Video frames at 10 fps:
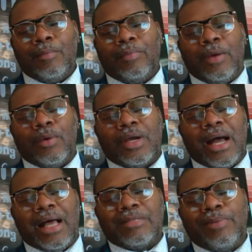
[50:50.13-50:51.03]
They were
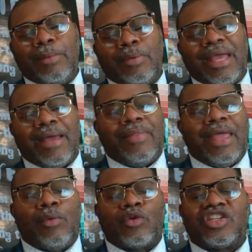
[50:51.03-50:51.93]
God's people. They had they were